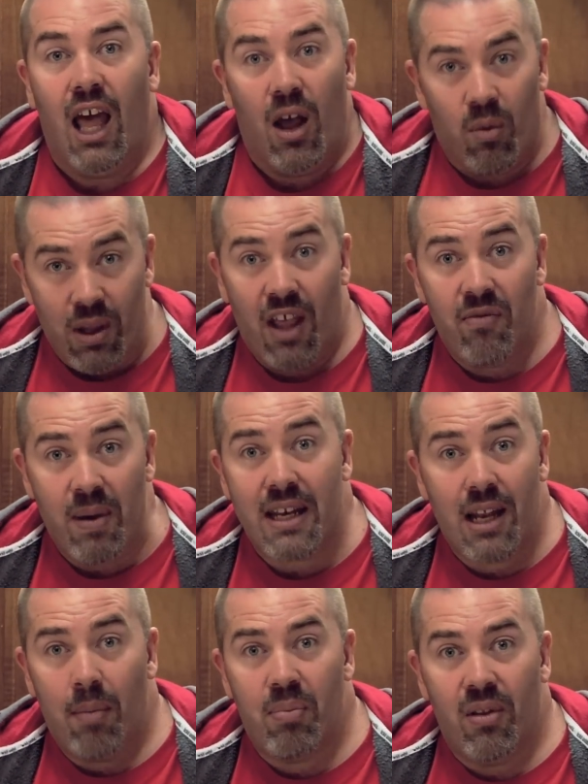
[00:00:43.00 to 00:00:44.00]
When they've
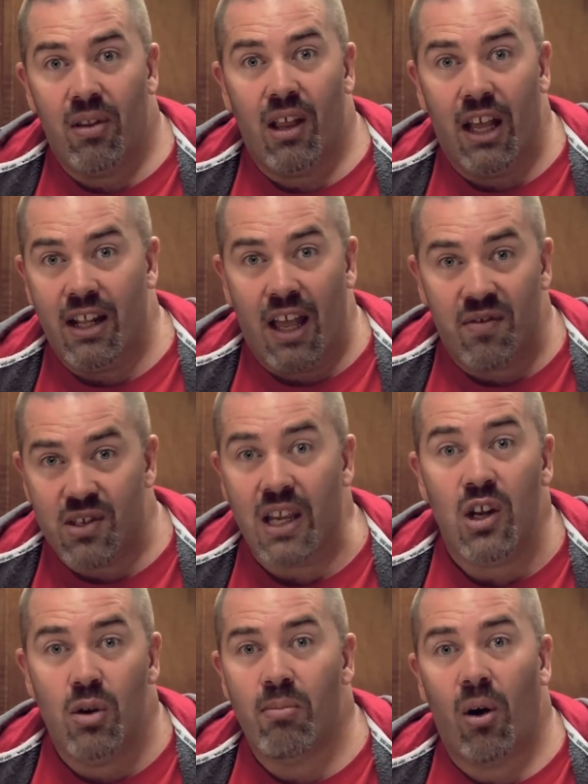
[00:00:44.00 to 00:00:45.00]
picked up and they've
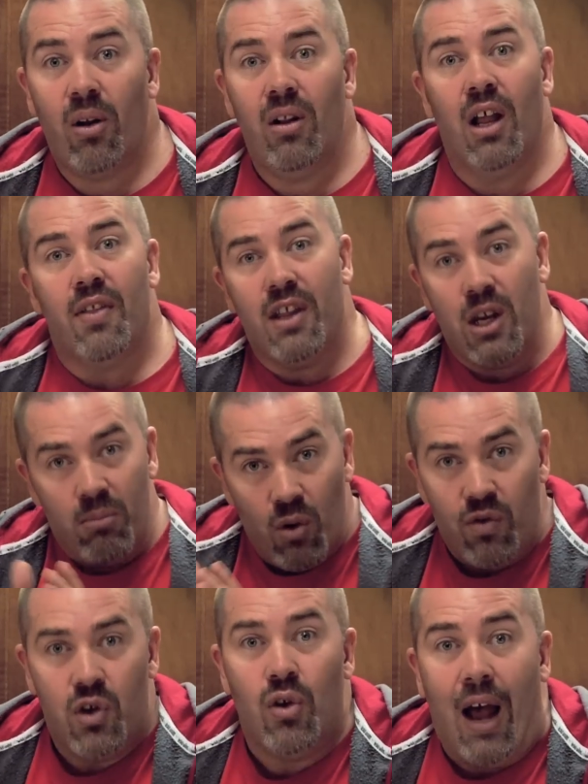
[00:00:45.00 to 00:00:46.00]
seen your model, then you
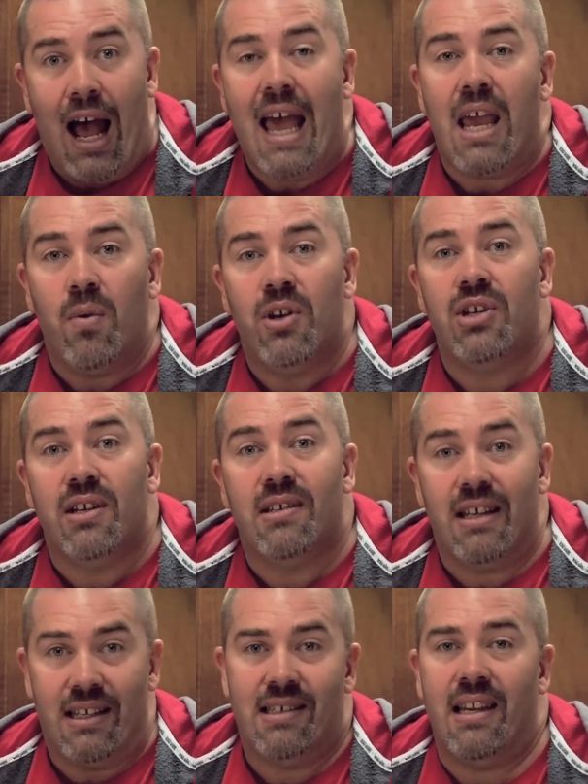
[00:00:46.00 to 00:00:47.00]
move to A, which
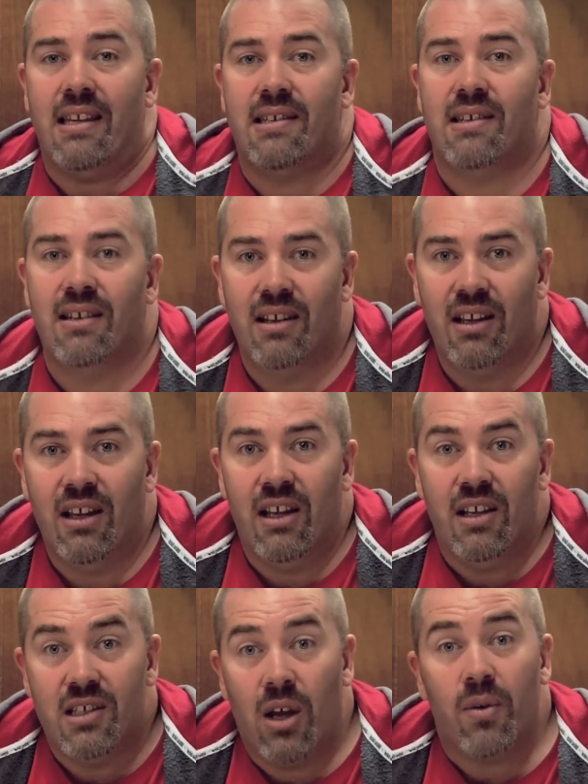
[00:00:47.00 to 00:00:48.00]
is assist.
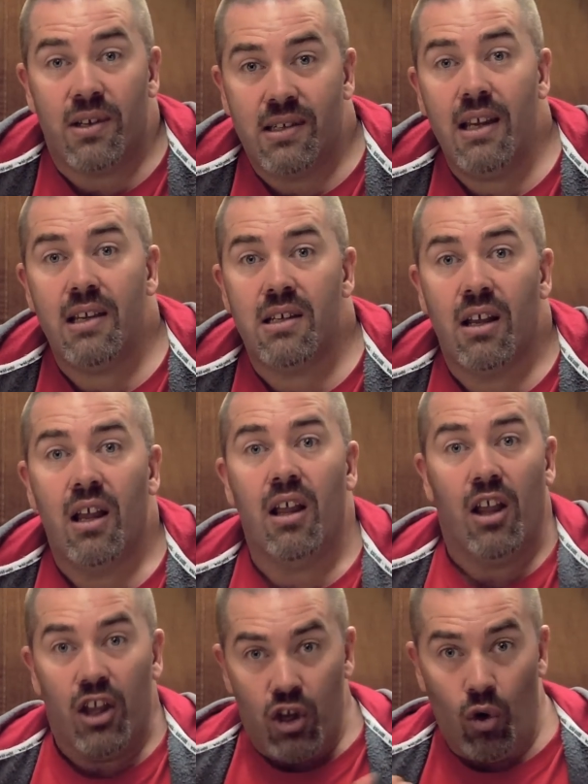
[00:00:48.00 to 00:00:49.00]
So assist,
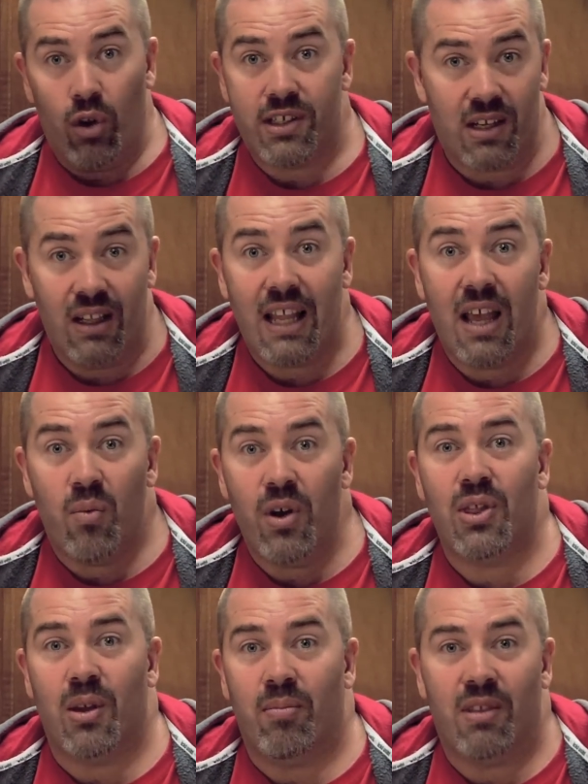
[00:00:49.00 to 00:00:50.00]
you're still there
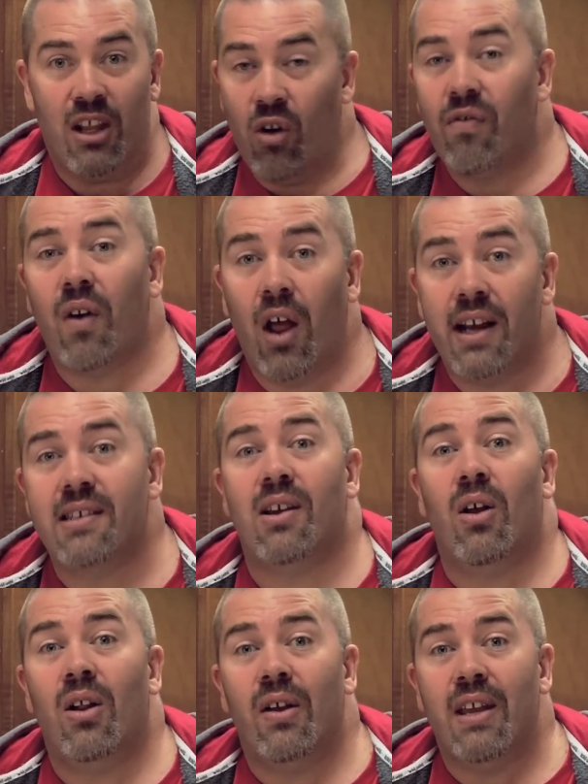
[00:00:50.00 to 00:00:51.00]
with them. They're not flying
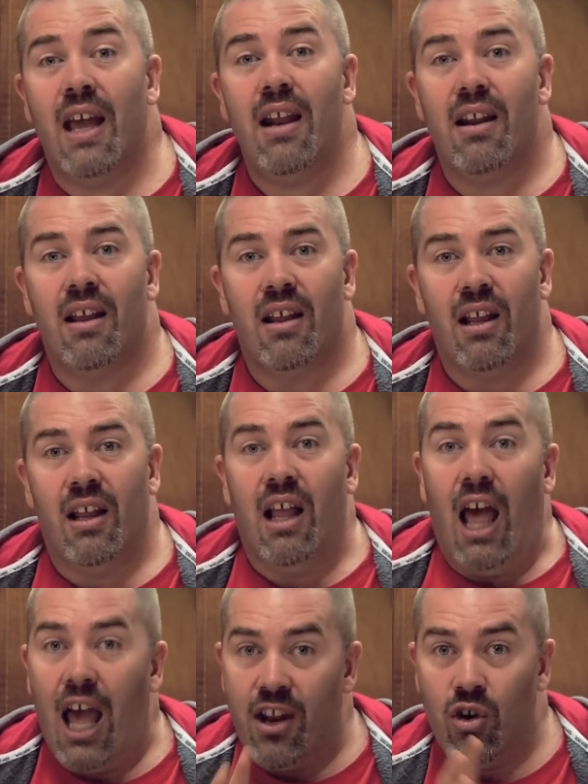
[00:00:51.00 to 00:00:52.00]
solo yet,
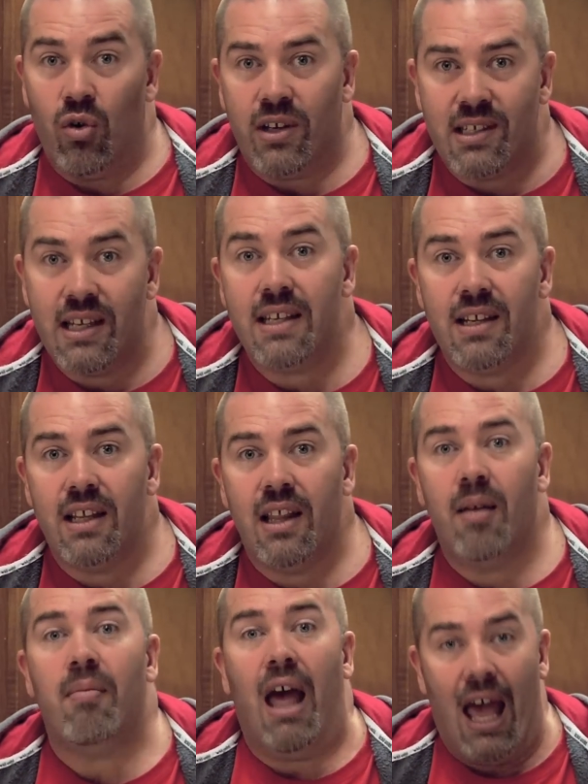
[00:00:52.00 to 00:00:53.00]
and you're assisting
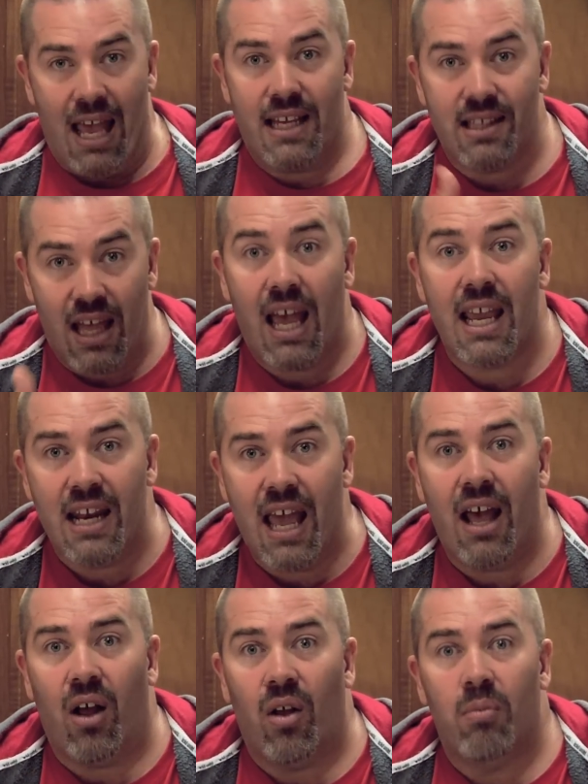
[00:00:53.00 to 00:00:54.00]
them as they
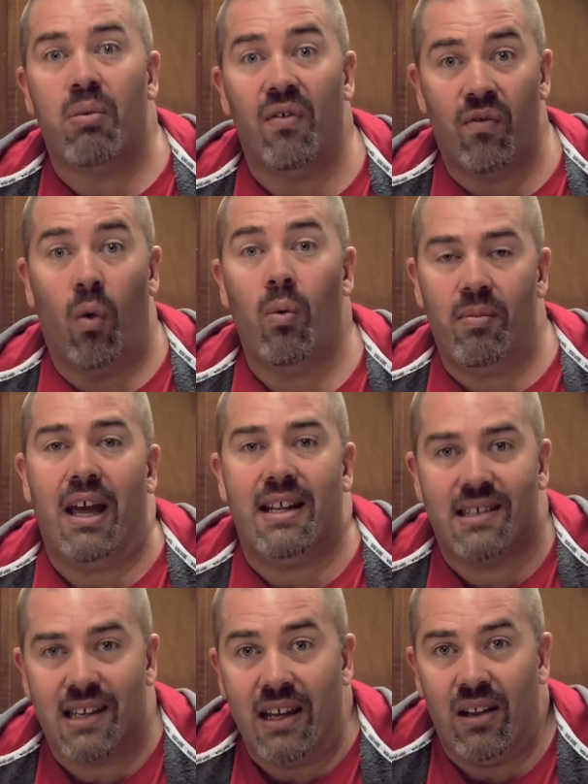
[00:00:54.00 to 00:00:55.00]
now perform that
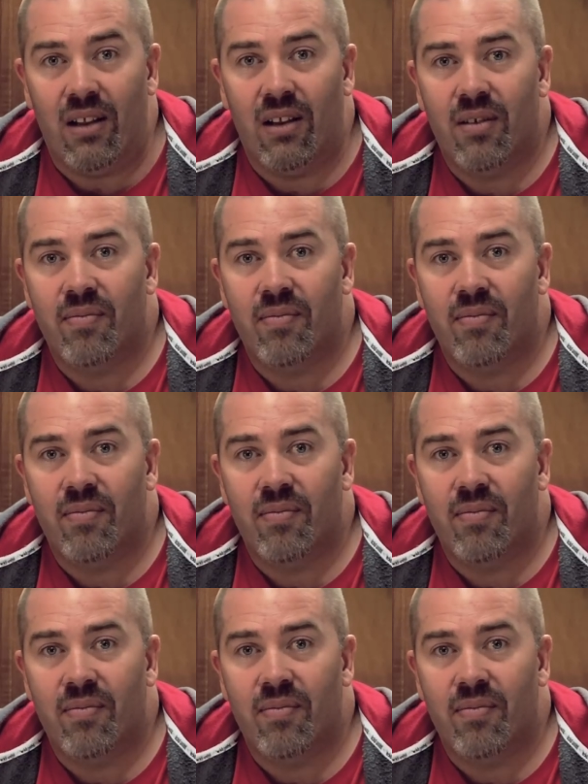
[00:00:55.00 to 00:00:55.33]
skill.